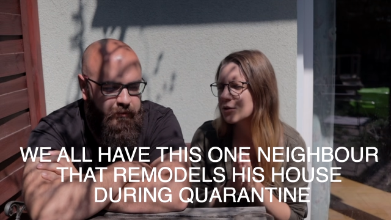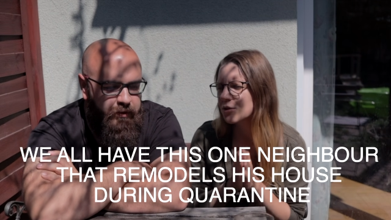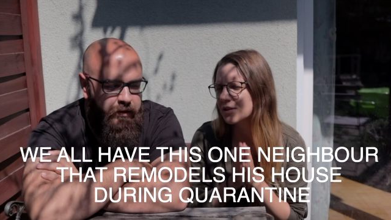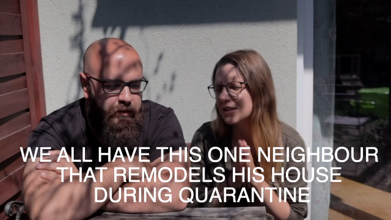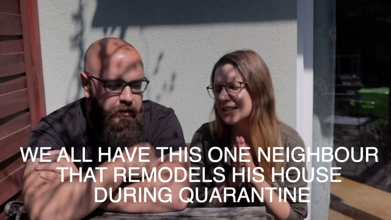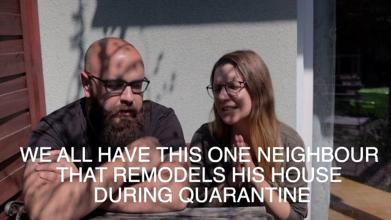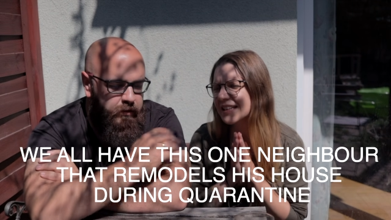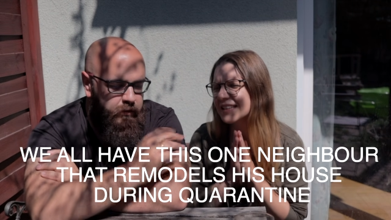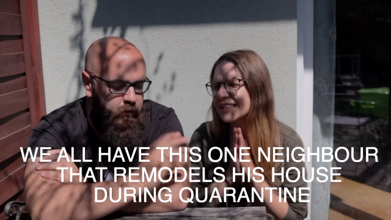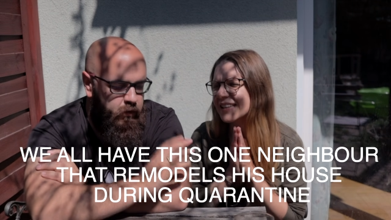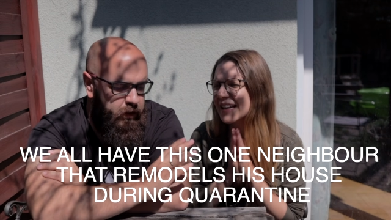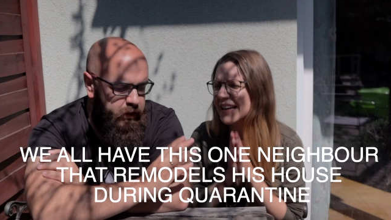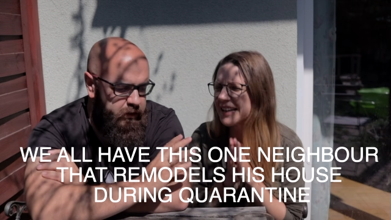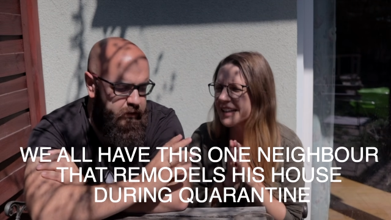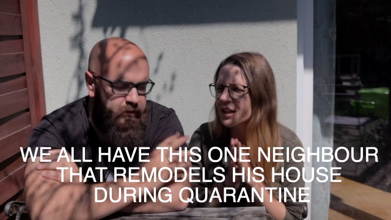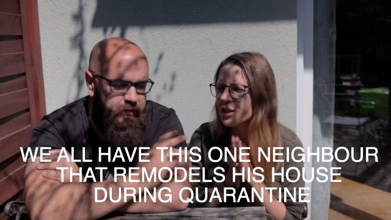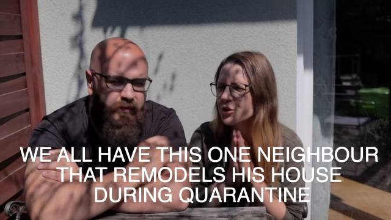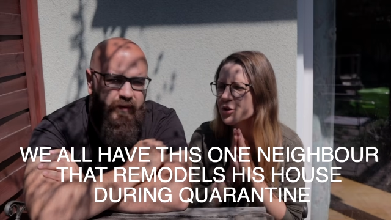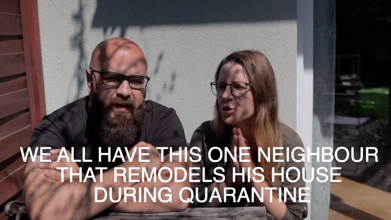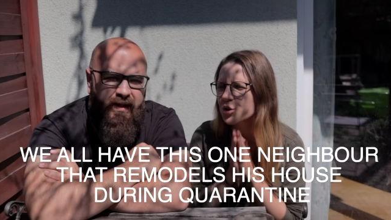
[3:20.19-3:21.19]
Speaker 1: During the
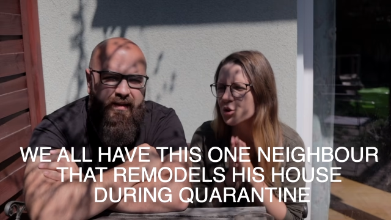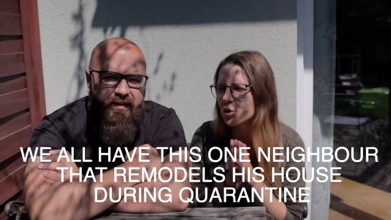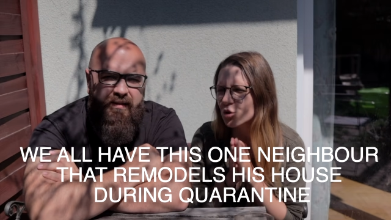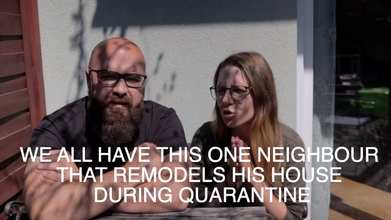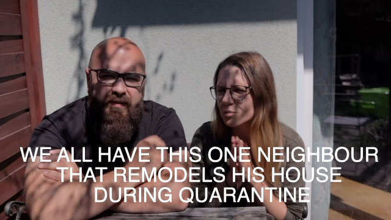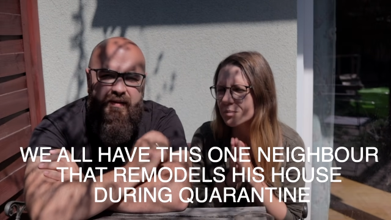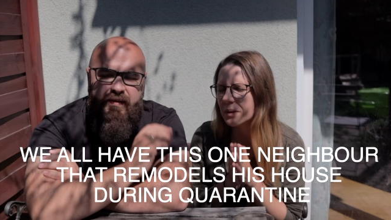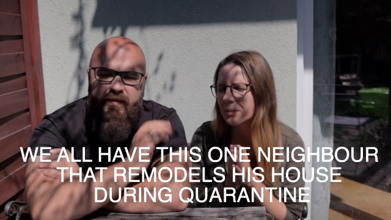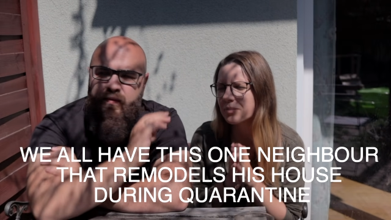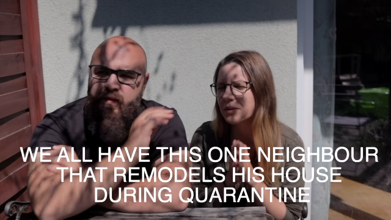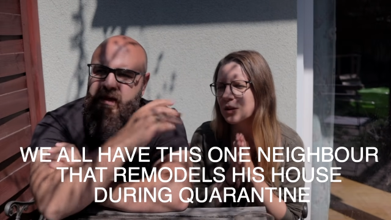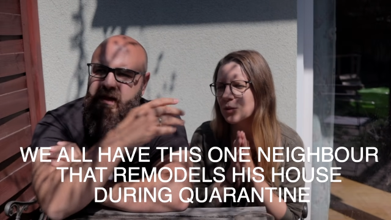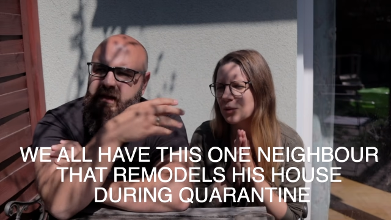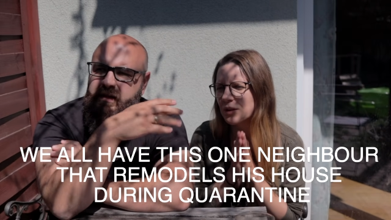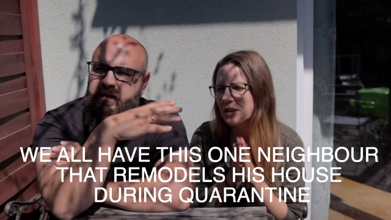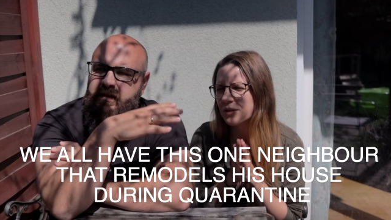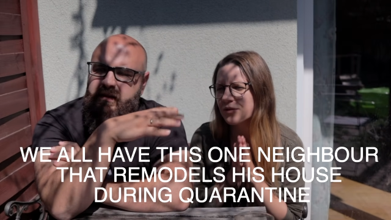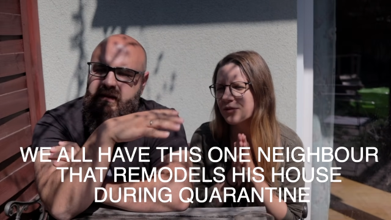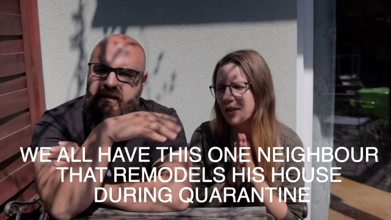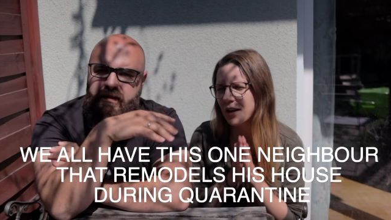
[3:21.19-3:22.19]
day wait, it wait, should be
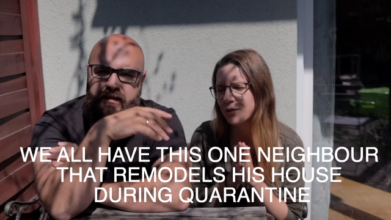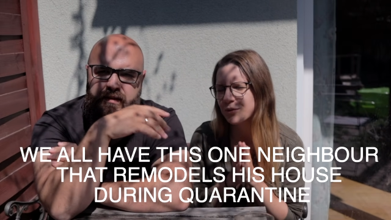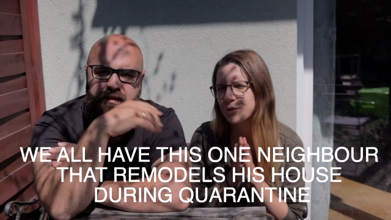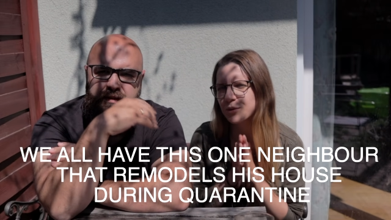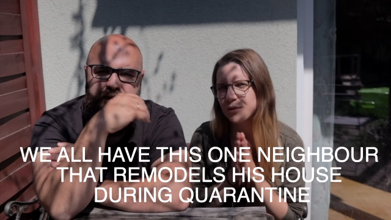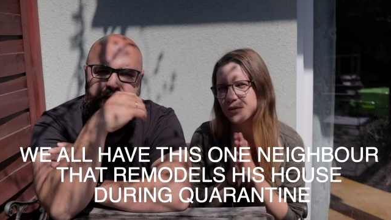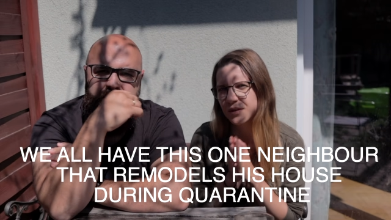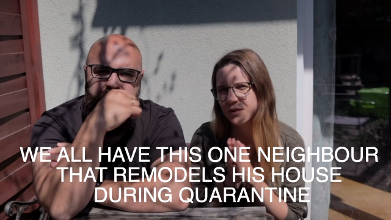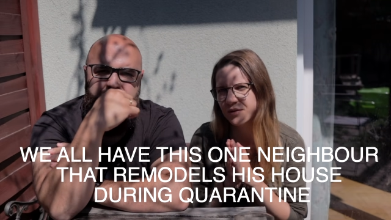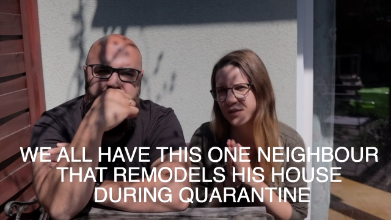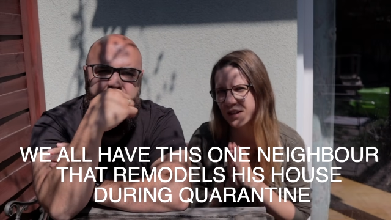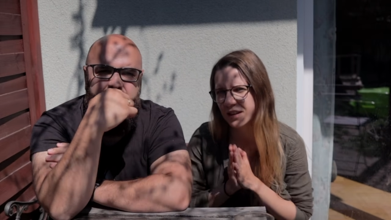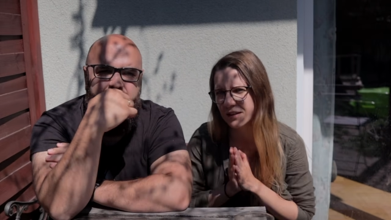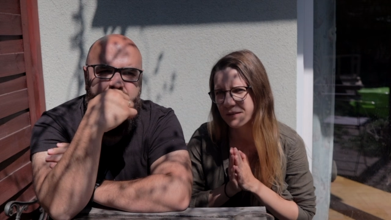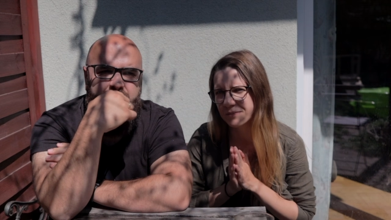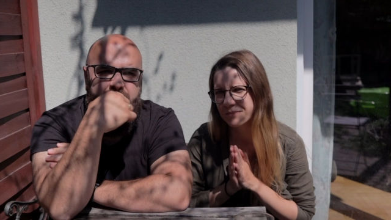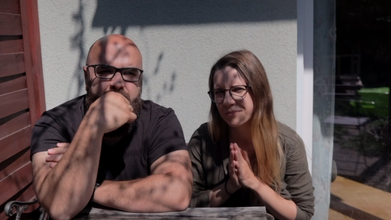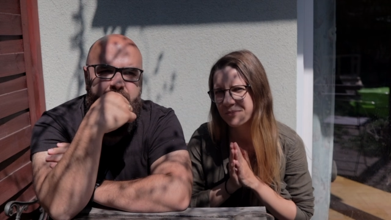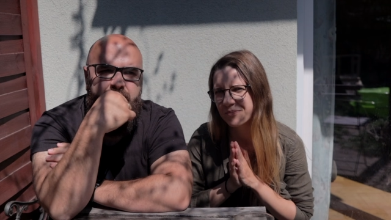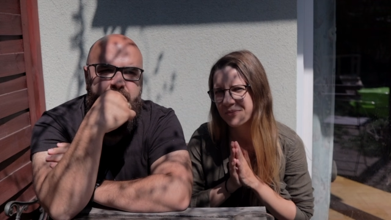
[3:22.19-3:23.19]
between wait. five to
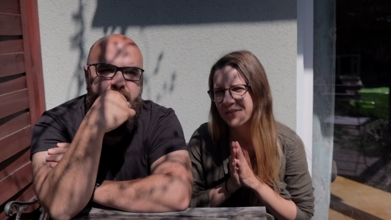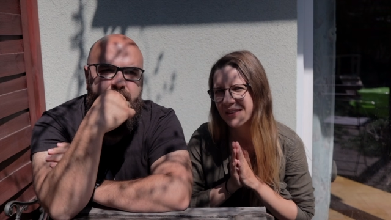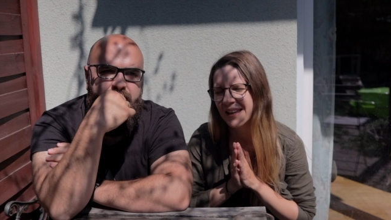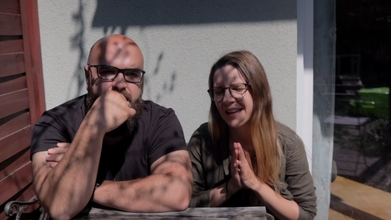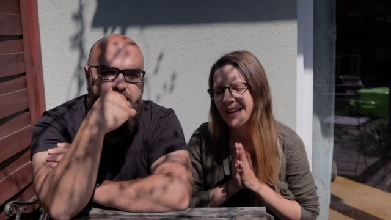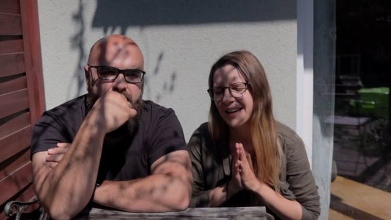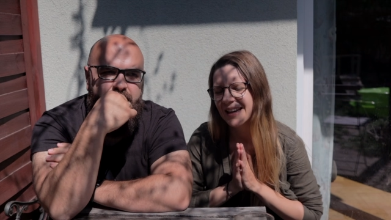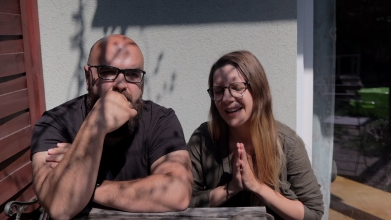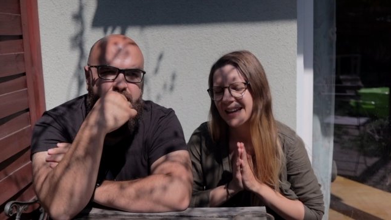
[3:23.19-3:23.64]
fifteen. Yes.